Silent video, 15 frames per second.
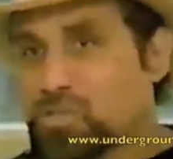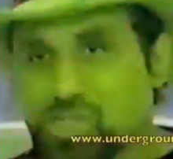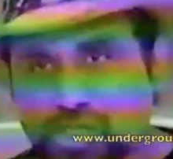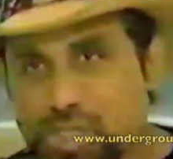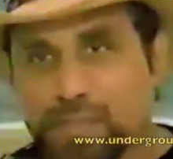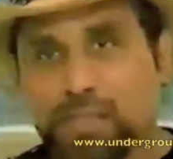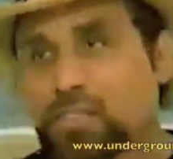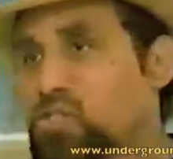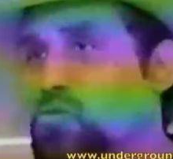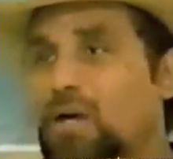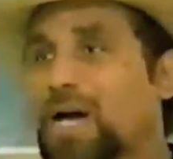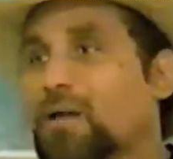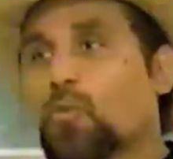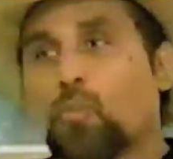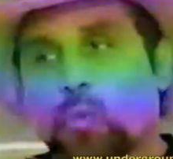shit that you
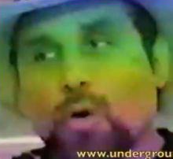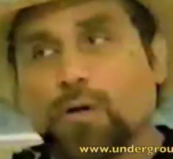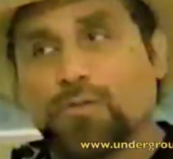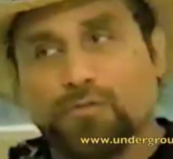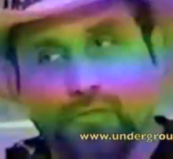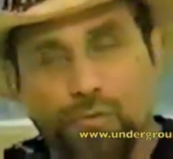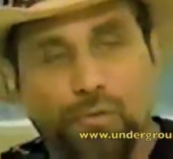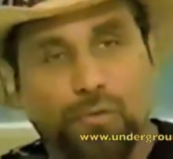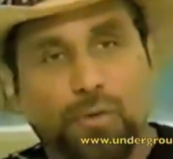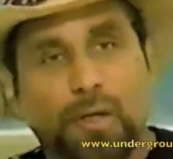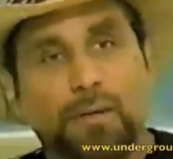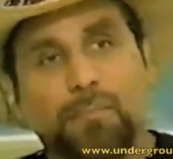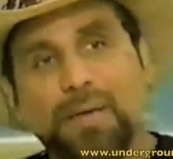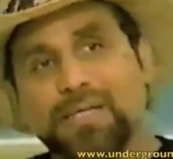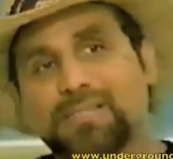got to work through,
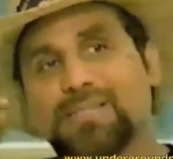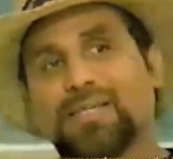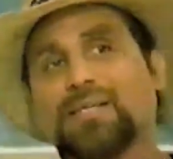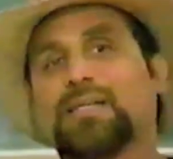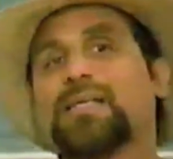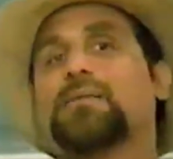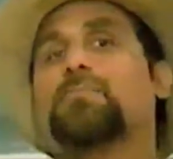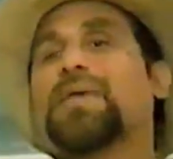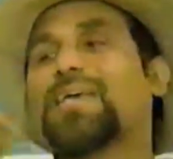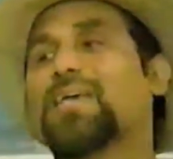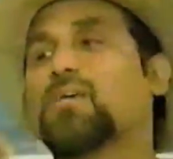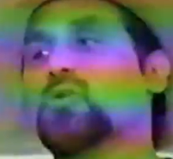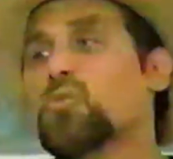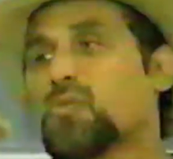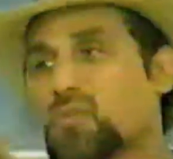basically
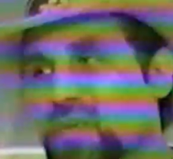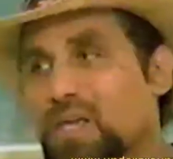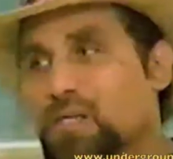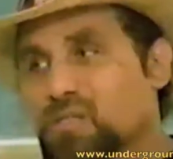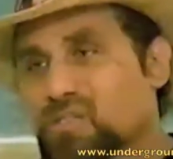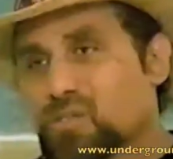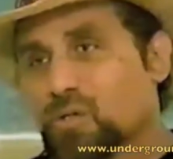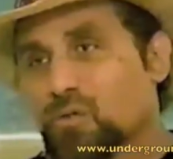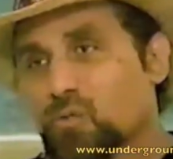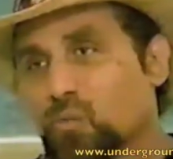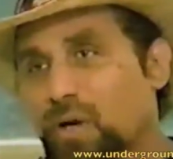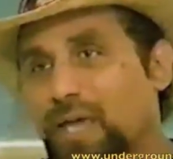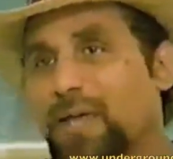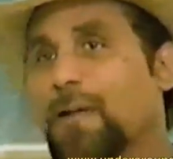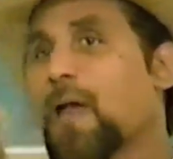making you think a certain
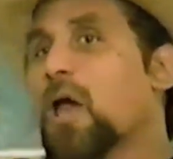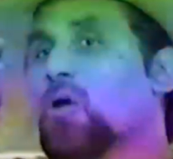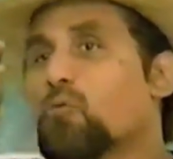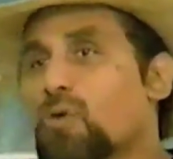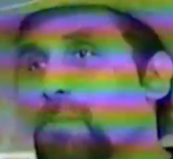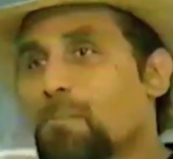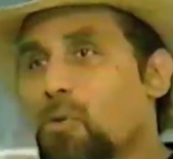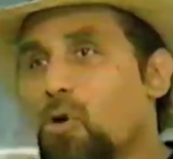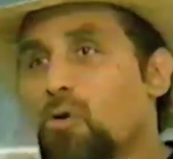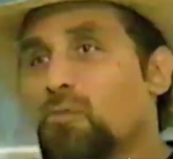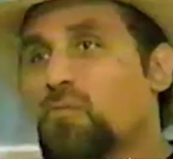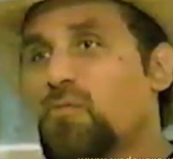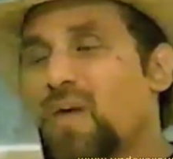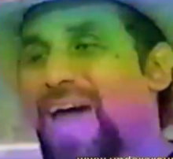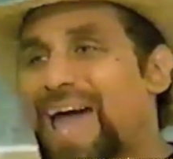way,
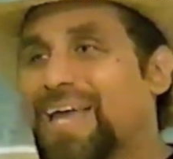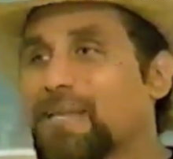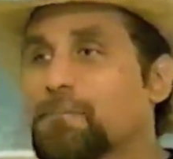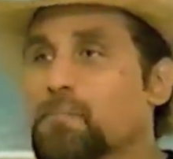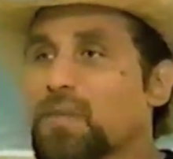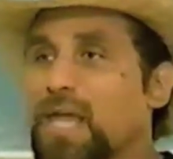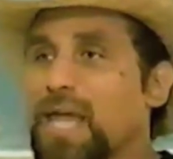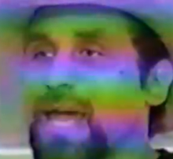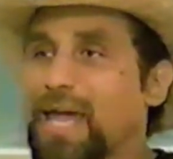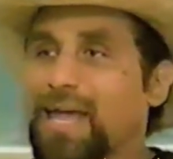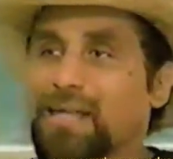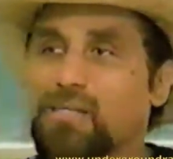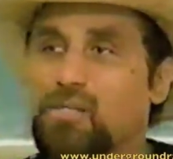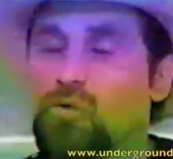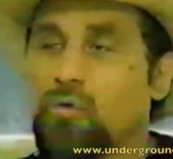remove that
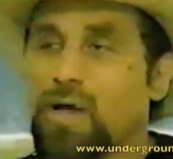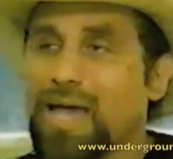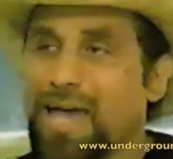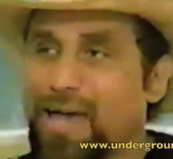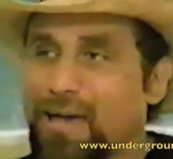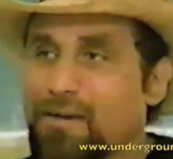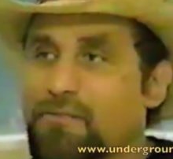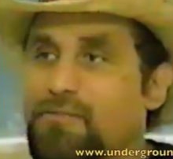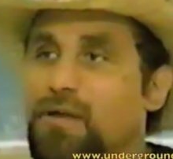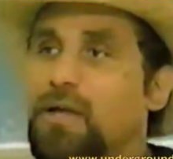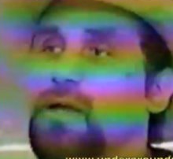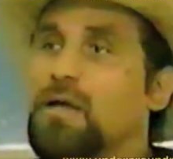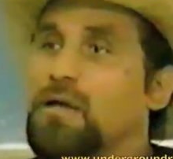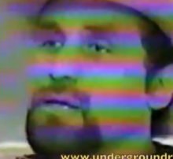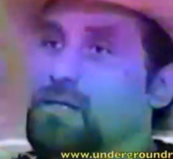and you have
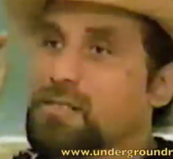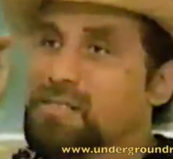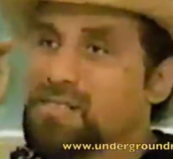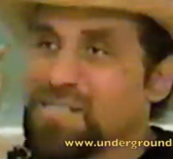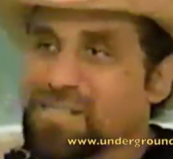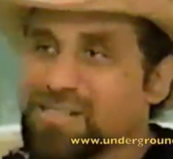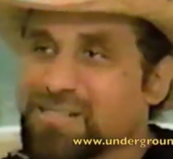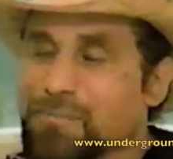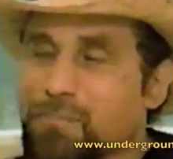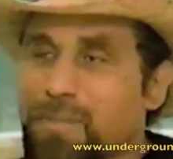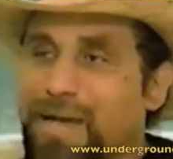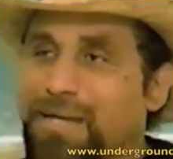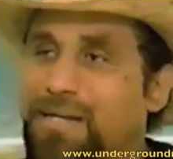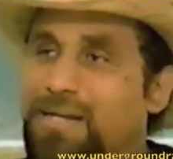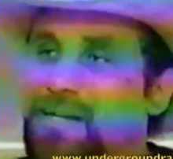
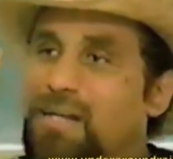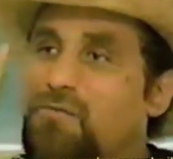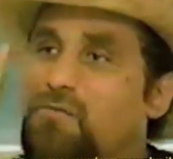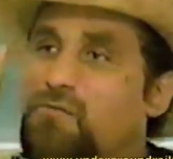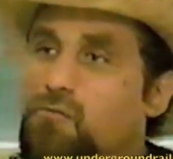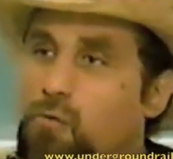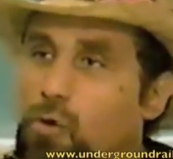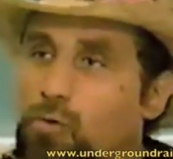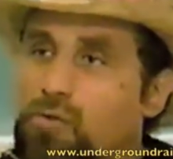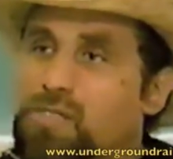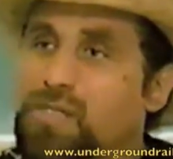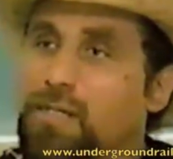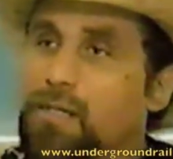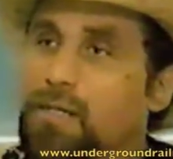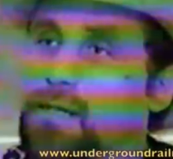systematically
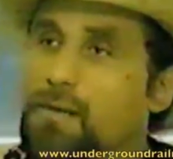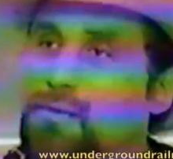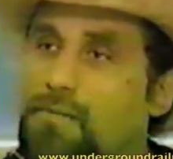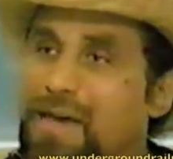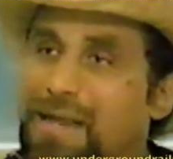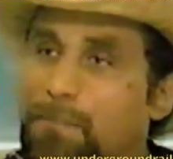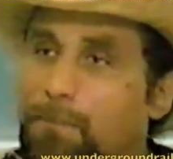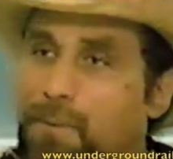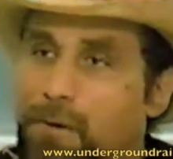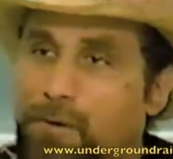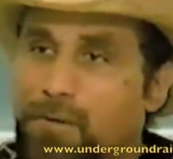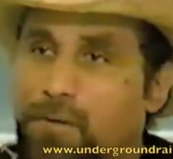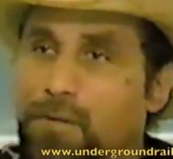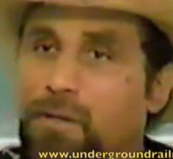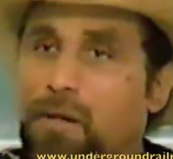frozen that
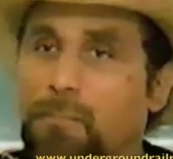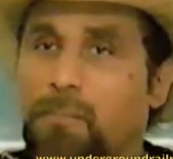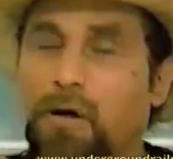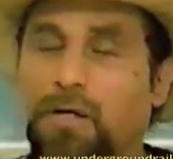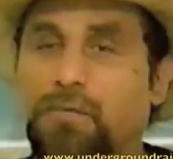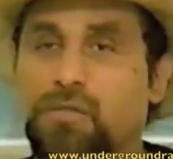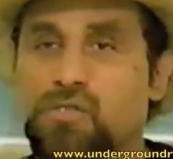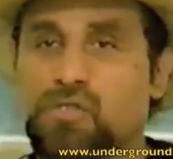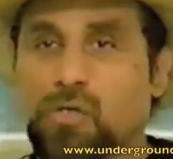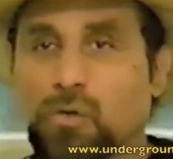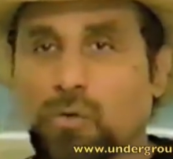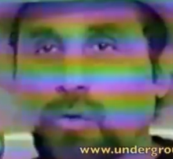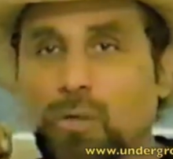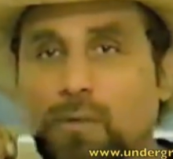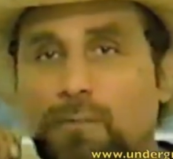burden upon the soul.